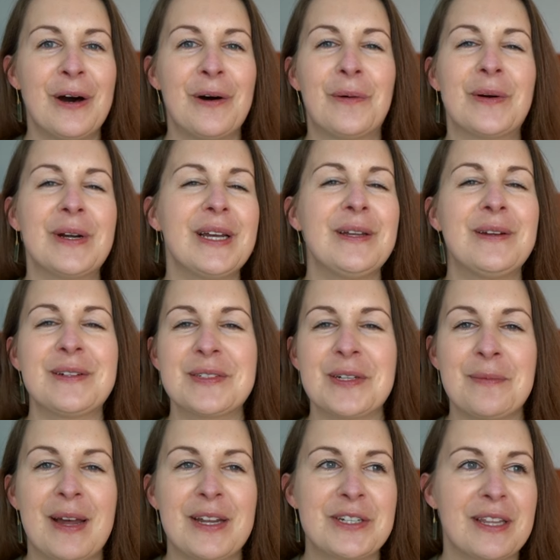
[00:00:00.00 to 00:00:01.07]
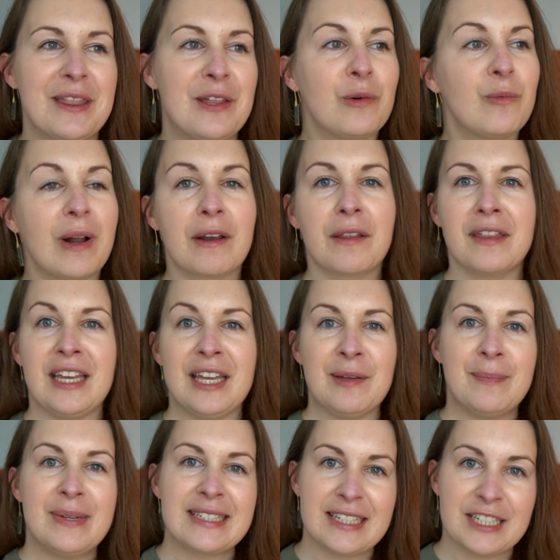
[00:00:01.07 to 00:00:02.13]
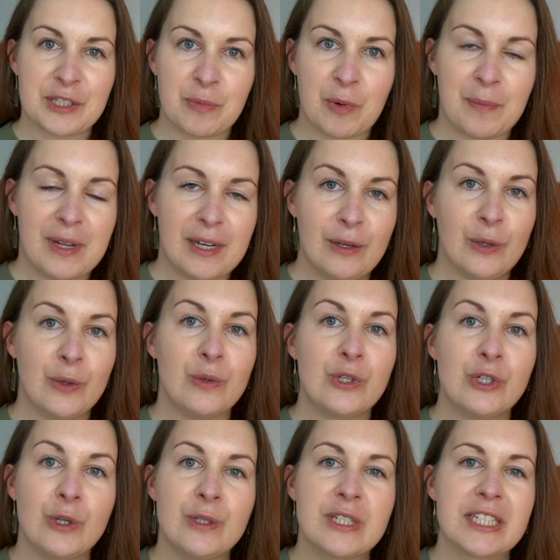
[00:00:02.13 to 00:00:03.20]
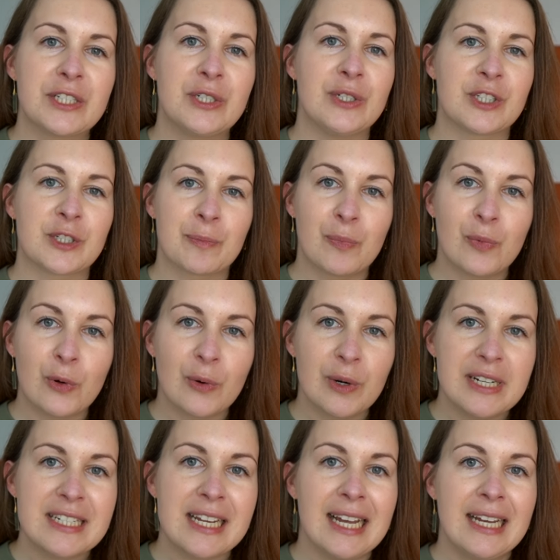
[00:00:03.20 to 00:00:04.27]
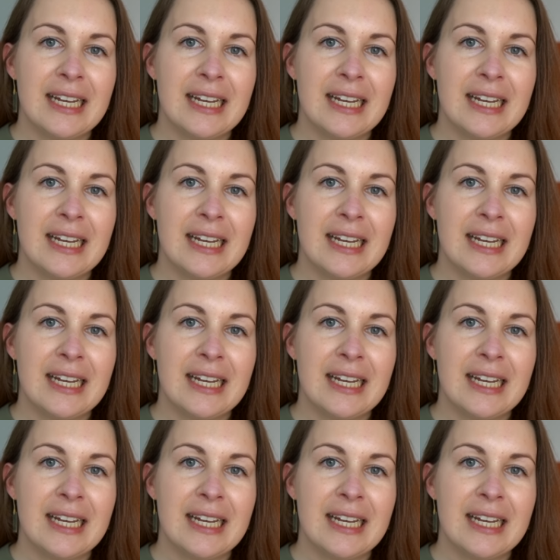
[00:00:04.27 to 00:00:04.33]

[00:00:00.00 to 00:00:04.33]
or you can also imagine the wealthy businesswoman who chooses to support